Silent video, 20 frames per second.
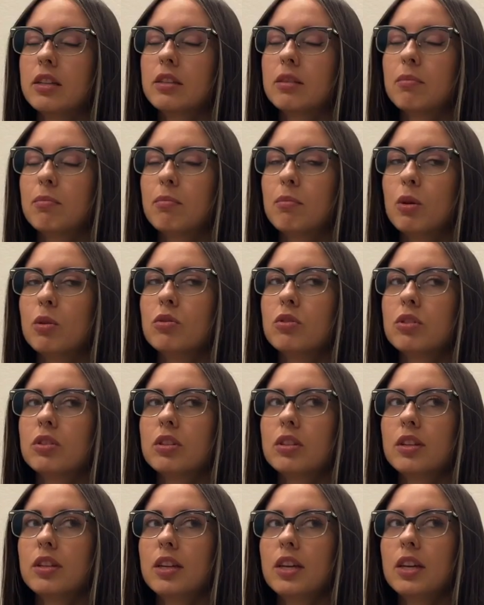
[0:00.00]
It's
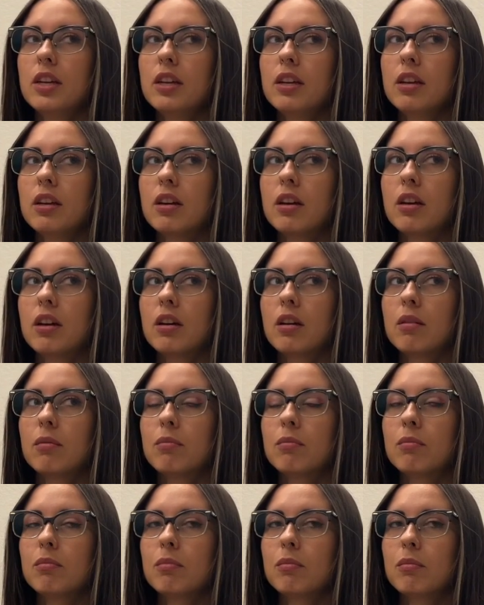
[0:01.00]
mostly
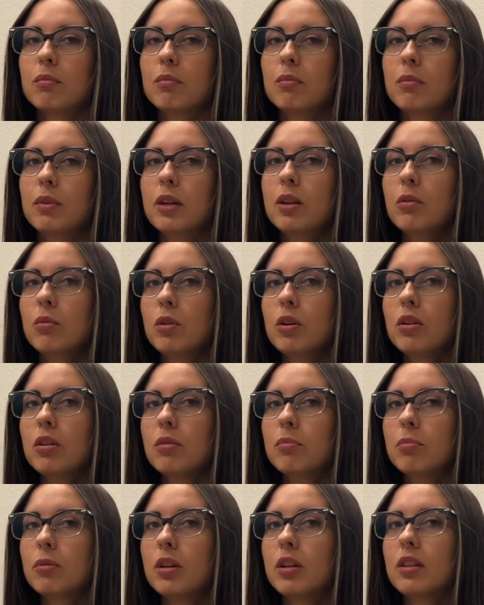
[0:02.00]
inward,
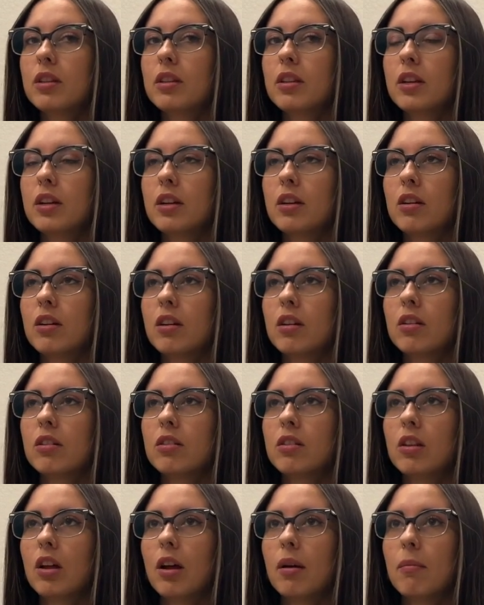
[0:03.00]
but there are a
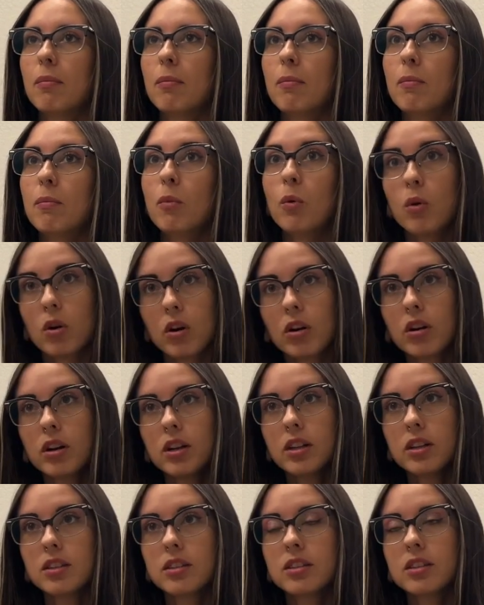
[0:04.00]
lot more
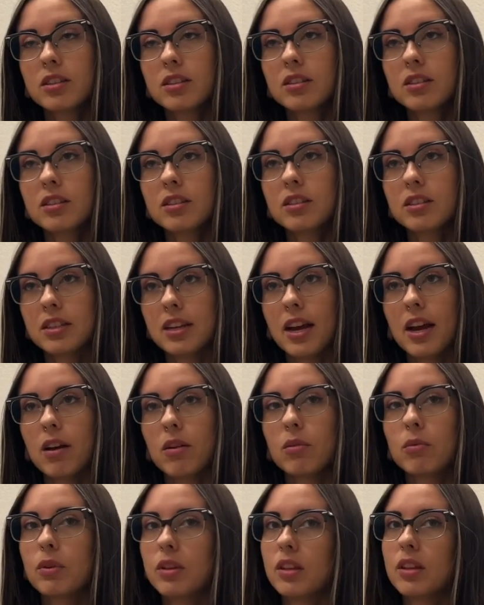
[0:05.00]
instances now
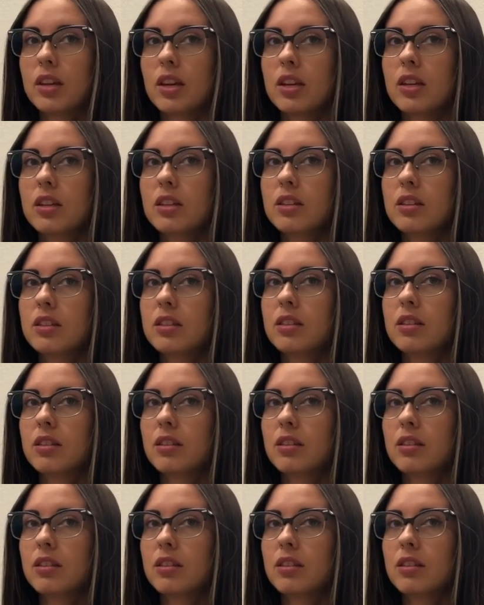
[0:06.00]
with kids,